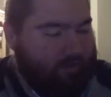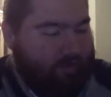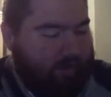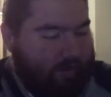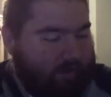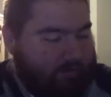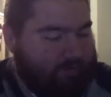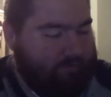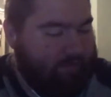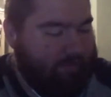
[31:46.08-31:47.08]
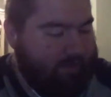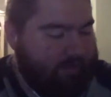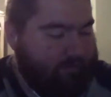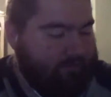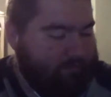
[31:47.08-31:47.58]
And
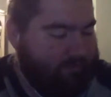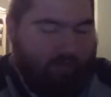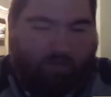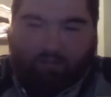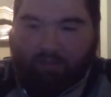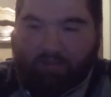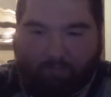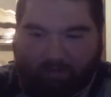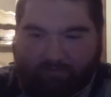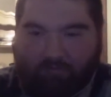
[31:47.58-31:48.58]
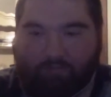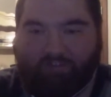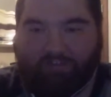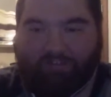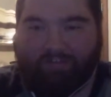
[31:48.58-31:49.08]
then, like he mentioned,
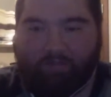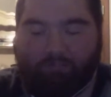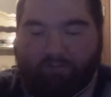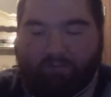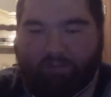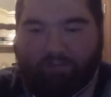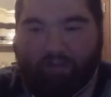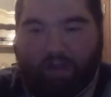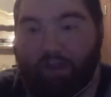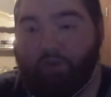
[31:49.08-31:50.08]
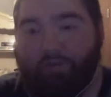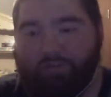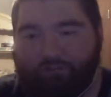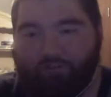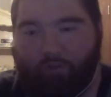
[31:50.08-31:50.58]
Michigan State, Michigan, I always
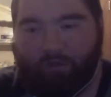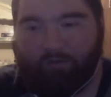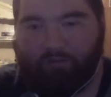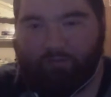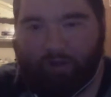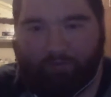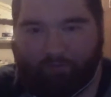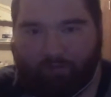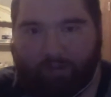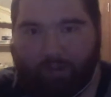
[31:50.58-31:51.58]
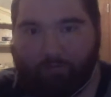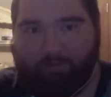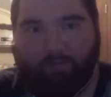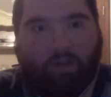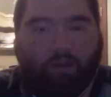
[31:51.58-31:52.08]
enjoy watching the rivalry games.
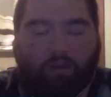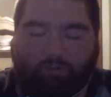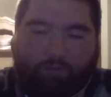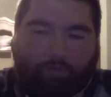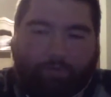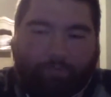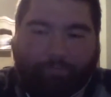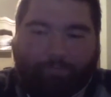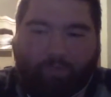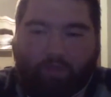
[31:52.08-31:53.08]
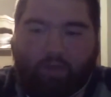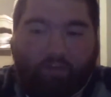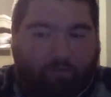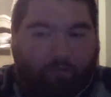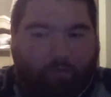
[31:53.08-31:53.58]
So
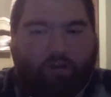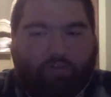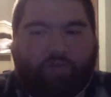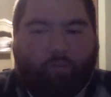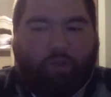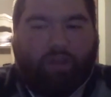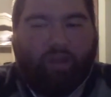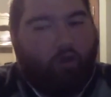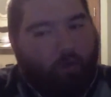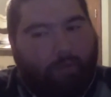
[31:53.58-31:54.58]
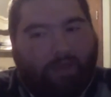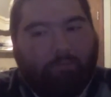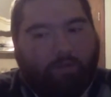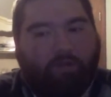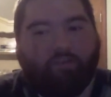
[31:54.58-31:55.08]
it'll be another fun weekend. On
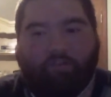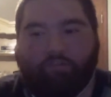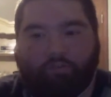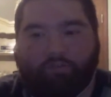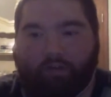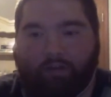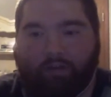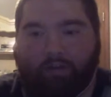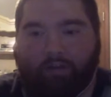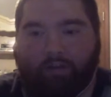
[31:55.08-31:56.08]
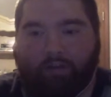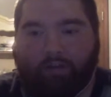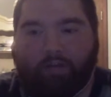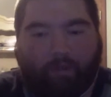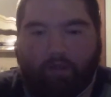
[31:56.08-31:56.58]
paper, it doesn't look very good,
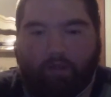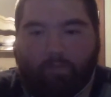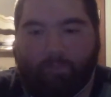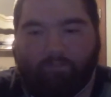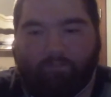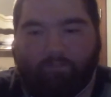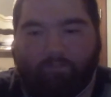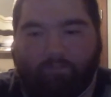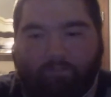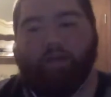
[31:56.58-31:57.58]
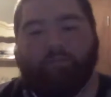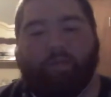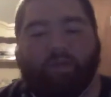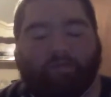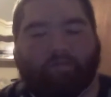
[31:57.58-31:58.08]
but if you look at
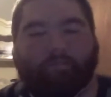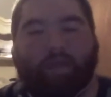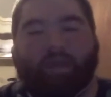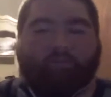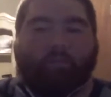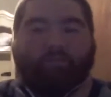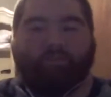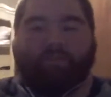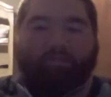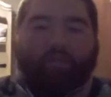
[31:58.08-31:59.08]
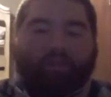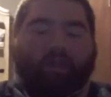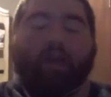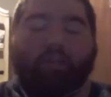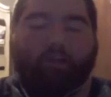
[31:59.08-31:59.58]
prospects and matchups and stuff
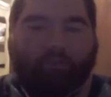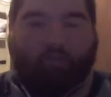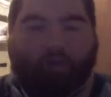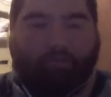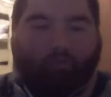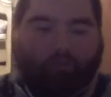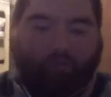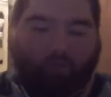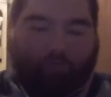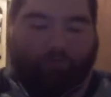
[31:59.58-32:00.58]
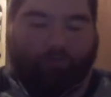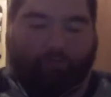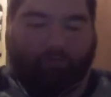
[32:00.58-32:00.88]
like that, there's a lot to look forward